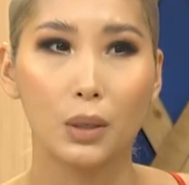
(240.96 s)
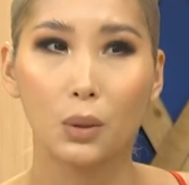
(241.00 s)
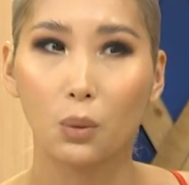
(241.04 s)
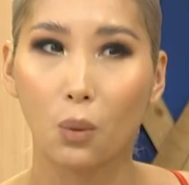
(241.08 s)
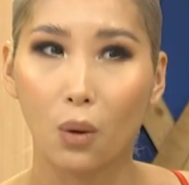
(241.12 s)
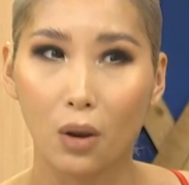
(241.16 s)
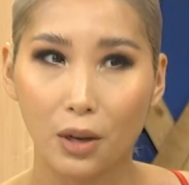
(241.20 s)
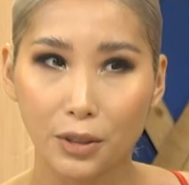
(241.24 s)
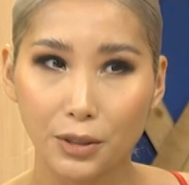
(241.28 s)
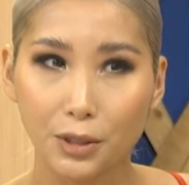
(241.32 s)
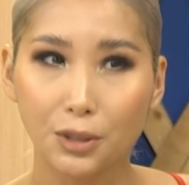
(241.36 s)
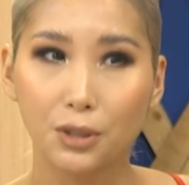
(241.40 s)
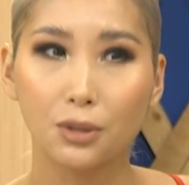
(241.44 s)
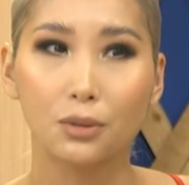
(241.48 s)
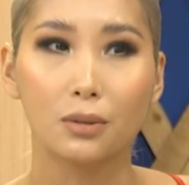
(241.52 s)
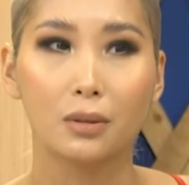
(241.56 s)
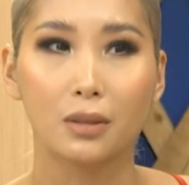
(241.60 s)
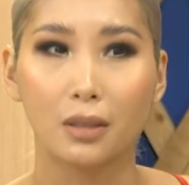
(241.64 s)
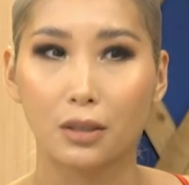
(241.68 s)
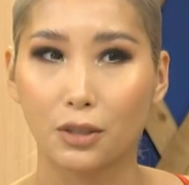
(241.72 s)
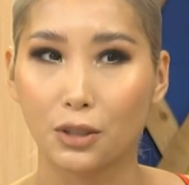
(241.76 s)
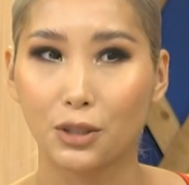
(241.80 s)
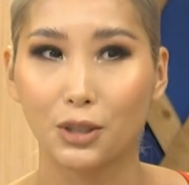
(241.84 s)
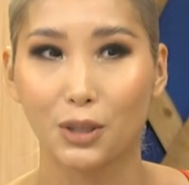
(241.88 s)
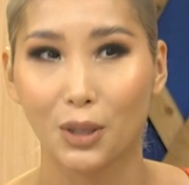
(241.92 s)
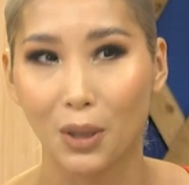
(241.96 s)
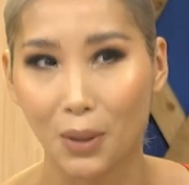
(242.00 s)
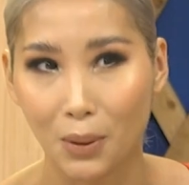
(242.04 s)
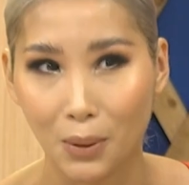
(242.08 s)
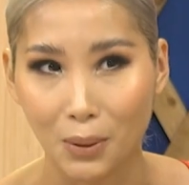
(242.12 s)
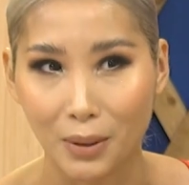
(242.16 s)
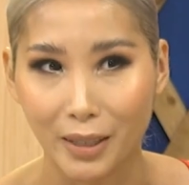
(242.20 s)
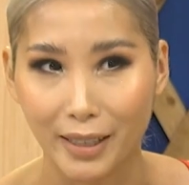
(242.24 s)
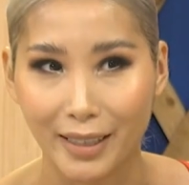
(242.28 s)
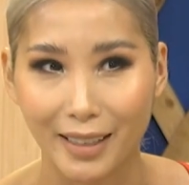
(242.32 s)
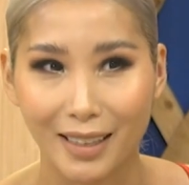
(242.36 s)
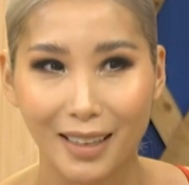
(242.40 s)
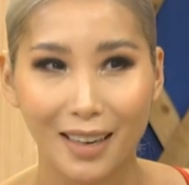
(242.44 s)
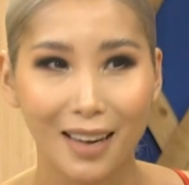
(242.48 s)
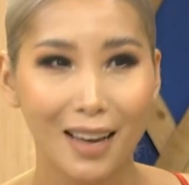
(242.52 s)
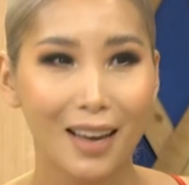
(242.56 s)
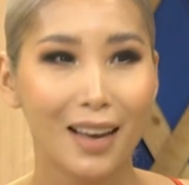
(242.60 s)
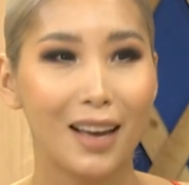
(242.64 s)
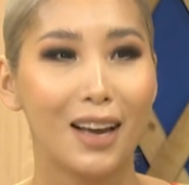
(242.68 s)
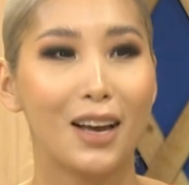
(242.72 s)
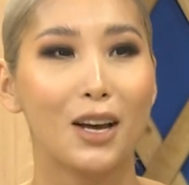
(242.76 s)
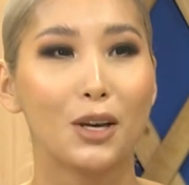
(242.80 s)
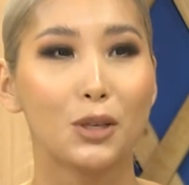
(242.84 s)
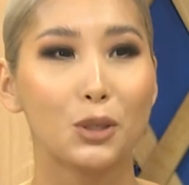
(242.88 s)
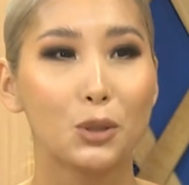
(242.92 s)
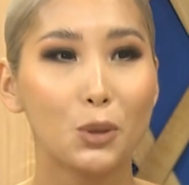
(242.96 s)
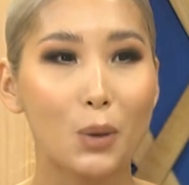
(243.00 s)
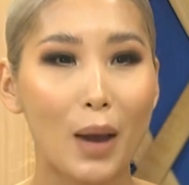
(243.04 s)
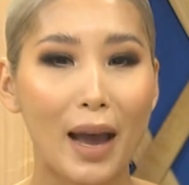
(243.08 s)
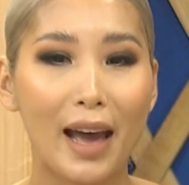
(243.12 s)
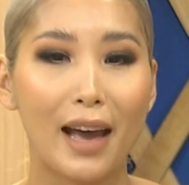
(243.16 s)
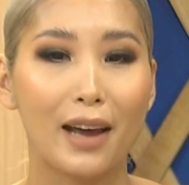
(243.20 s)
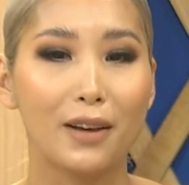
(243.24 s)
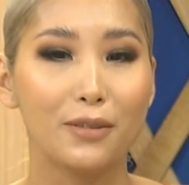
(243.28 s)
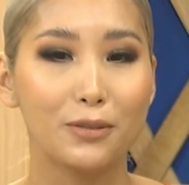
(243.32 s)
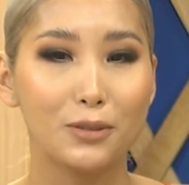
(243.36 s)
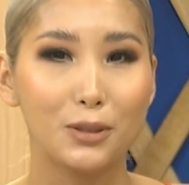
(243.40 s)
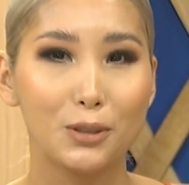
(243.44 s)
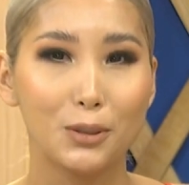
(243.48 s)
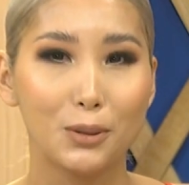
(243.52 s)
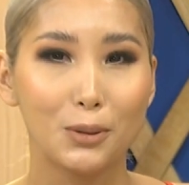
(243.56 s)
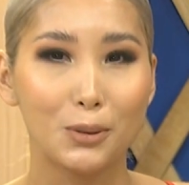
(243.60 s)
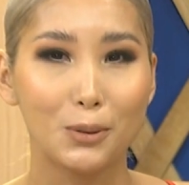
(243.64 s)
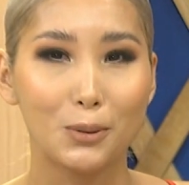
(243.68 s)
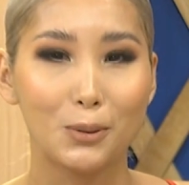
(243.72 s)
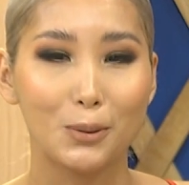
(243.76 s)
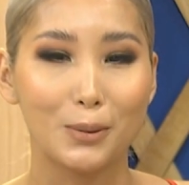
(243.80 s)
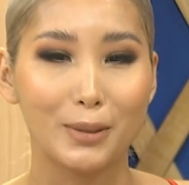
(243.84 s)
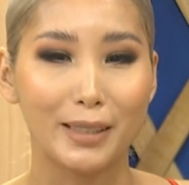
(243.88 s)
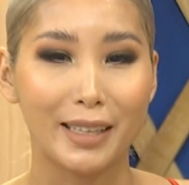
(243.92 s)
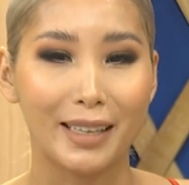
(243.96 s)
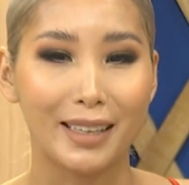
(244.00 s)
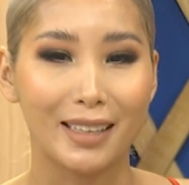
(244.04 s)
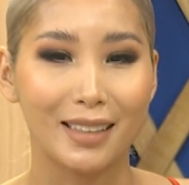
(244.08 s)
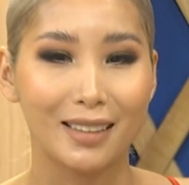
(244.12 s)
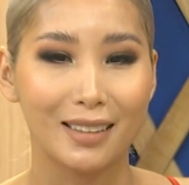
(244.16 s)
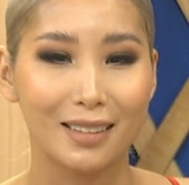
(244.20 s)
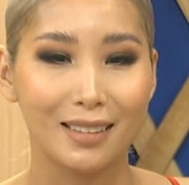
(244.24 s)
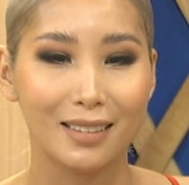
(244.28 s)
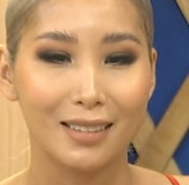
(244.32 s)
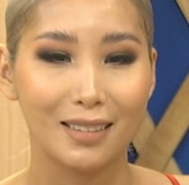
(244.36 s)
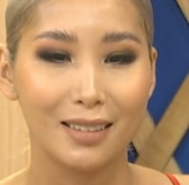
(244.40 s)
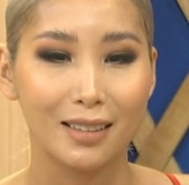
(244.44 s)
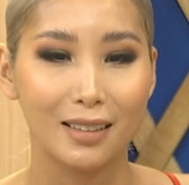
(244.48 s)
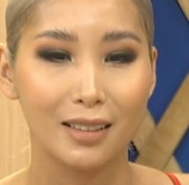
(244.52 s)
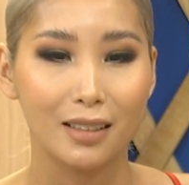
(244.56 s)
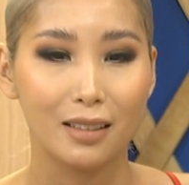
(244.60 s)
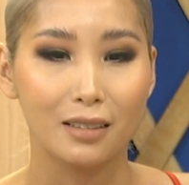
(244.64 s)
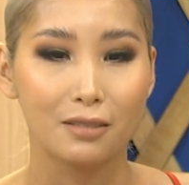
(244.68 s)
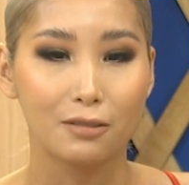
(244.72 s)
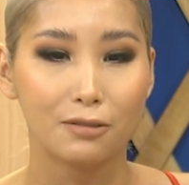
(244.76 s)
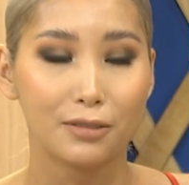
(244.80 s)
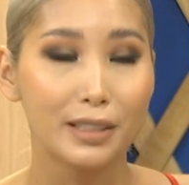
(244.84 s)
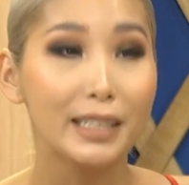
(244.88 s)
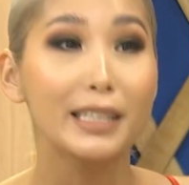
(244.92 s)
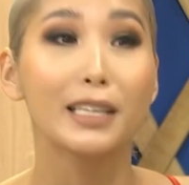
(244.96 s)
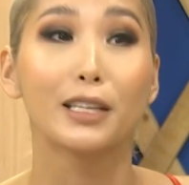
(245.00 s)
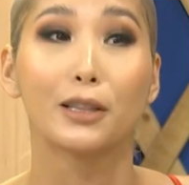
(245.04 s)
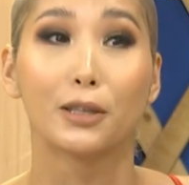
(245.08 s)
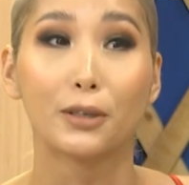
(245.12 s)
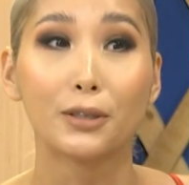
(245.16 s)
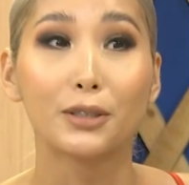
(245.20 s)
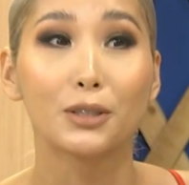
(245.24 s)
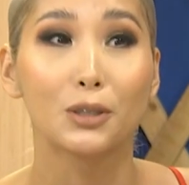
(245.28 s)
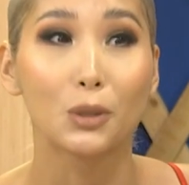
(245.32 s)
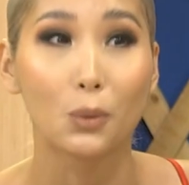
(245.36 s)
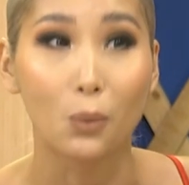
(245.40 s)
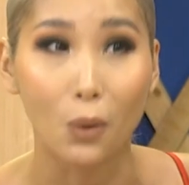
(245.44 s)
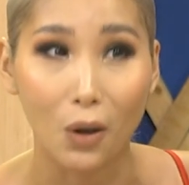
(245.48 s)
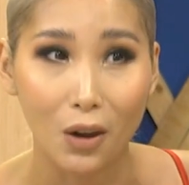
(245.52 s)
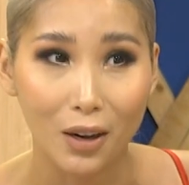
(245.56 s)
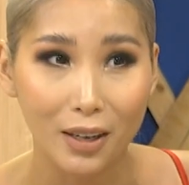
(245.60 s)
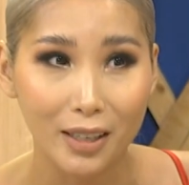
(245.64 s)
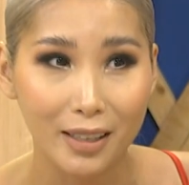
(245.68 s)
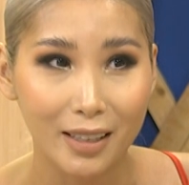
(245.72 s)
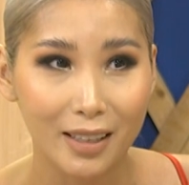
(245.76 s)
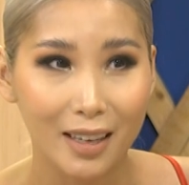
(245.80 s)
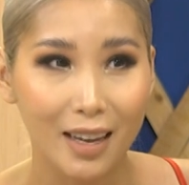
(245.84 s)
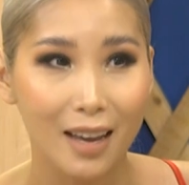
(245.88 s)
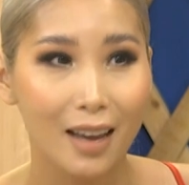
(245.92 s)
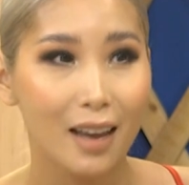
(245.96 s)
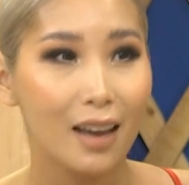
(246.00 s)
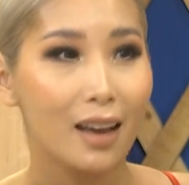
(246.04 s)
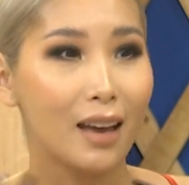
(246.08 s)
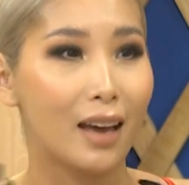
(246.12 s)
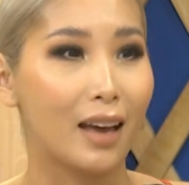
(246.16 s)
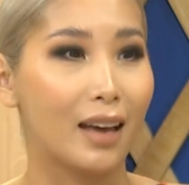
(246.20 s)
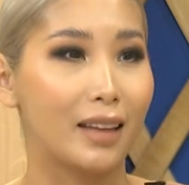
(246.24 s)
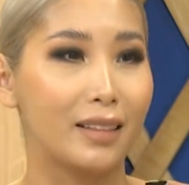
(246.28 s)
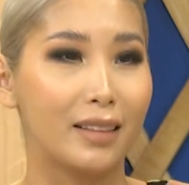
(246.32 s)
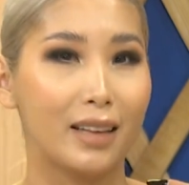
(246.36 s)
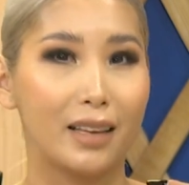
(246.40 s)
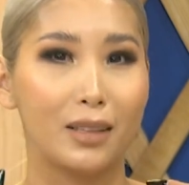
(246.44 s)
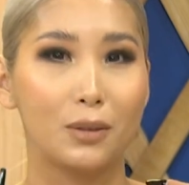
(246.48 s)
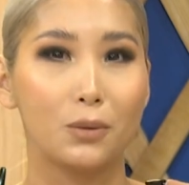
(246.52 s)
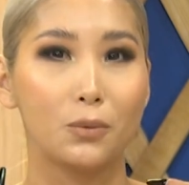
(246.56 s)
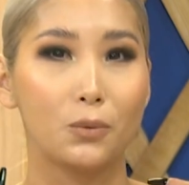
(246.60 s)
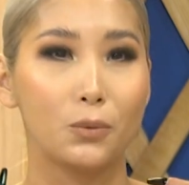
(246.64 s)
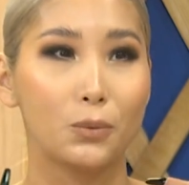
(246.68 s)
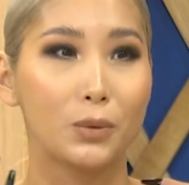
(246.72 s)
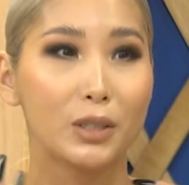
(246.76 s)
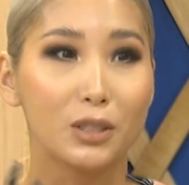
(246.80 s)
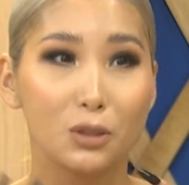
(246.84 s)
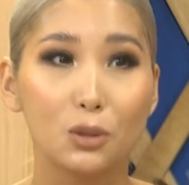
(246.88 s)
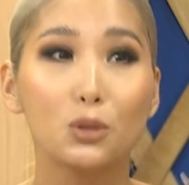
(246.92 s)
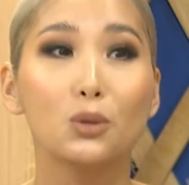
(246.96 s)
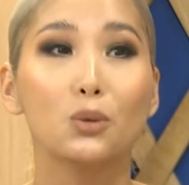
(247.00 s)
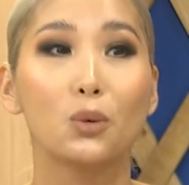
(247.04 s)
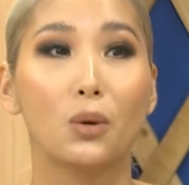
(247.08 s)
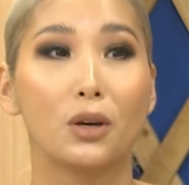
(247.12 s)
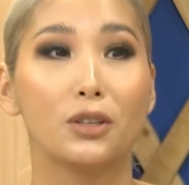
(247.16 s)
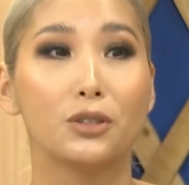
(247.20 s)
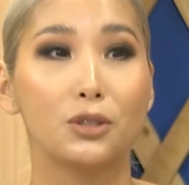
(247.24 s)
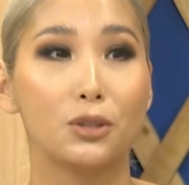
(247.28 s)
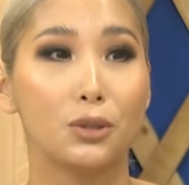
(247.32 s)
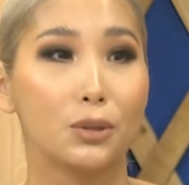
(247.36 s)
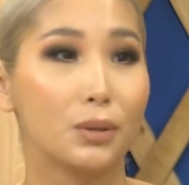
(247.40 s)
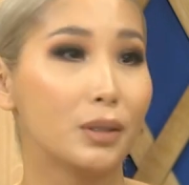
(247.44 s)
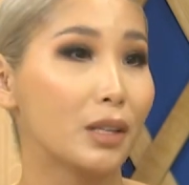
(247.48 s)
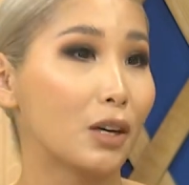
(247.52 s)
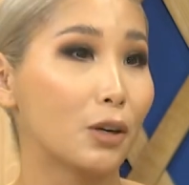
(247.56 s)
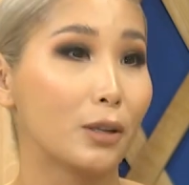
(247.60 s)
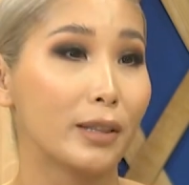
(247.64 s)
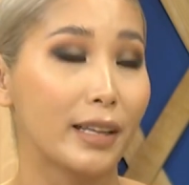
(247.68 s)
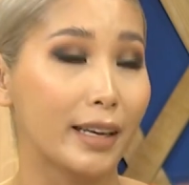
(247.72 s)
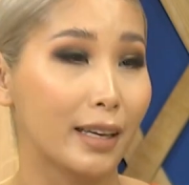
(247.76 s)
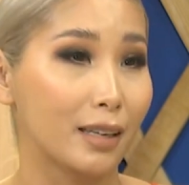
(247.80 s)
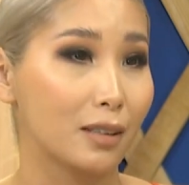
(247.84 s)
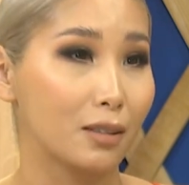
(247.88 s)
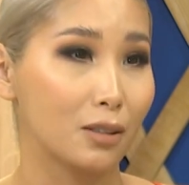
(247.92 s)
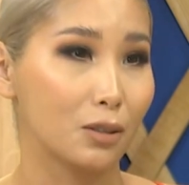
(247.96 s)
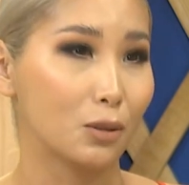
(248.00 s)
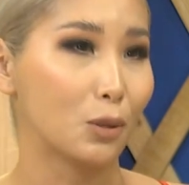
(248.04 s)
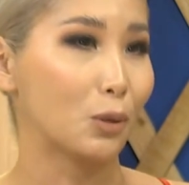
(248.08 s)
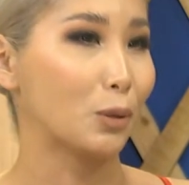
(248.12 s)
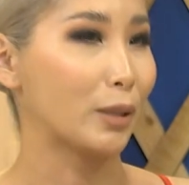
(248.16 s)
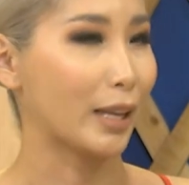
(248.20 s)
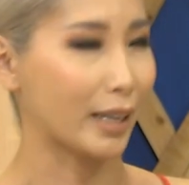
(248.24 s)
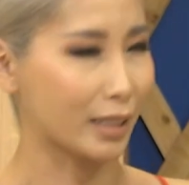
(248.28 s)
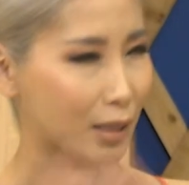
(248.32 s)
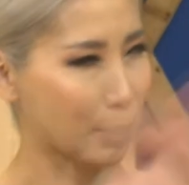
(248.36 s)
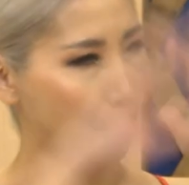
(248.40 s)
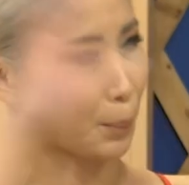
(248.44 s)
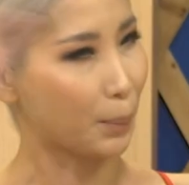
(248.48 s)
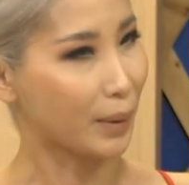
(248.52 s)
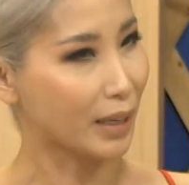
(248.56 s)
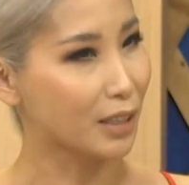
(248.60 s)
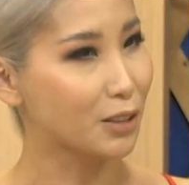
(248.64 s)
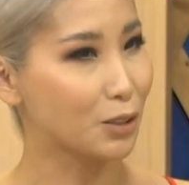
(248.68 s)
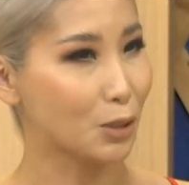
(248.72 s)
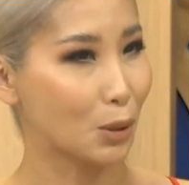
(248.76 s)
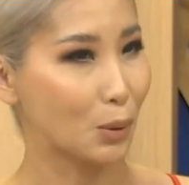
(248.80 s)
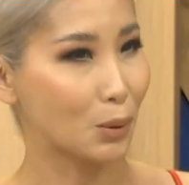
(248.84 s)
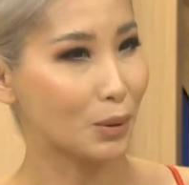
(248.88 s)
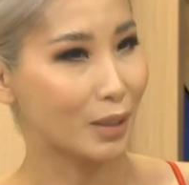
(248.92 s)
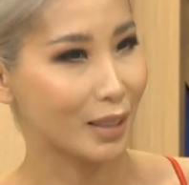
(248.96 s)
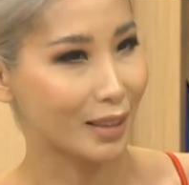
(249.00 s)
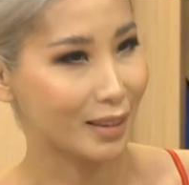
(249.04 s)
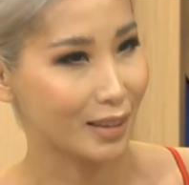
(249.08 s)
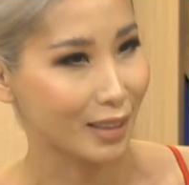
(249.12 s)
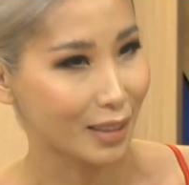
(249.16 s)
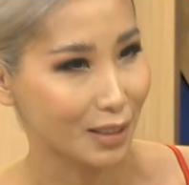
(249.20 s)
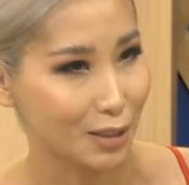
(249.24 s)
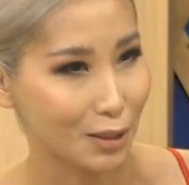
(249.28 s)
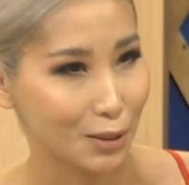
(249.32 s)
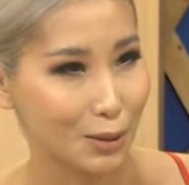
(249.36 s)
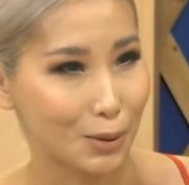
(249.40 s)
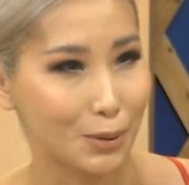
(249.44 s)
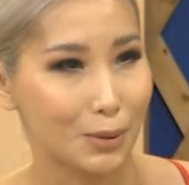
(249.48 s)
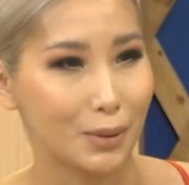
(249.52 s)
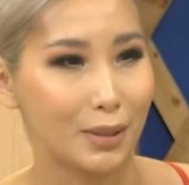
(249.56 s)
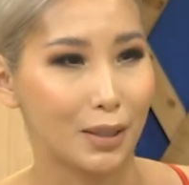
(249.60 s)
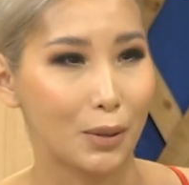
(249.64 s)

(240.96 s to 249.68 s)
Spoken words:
want you in our show. Like, you have to like really learn the walk, and then we do want you in our, like, you know, like the big show that they do.